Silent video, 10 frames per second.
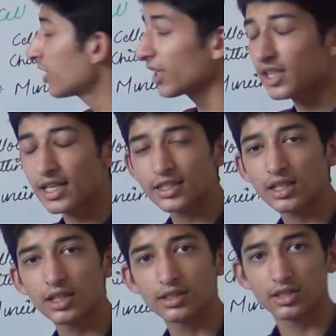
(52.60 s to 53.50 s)

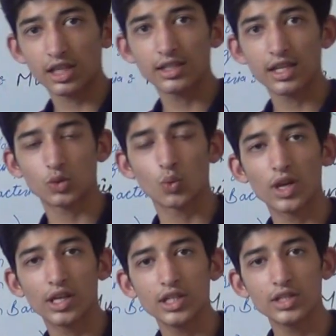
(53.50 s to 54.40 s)
thickness
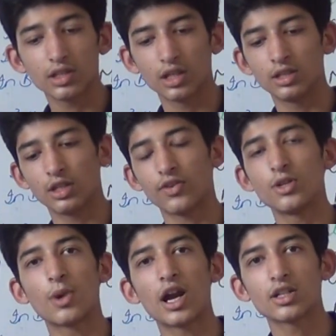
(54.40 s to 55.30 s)
varies in
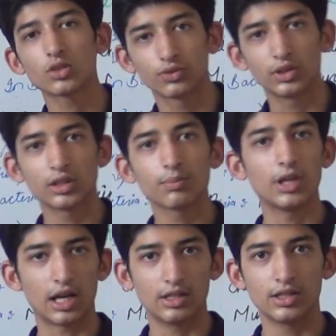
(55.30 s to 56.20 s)
different parts of the
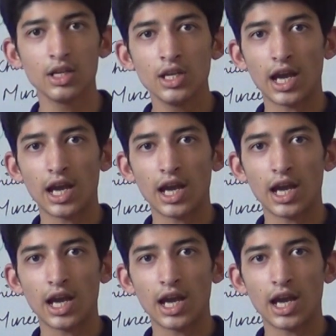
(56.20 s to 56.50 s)
plant.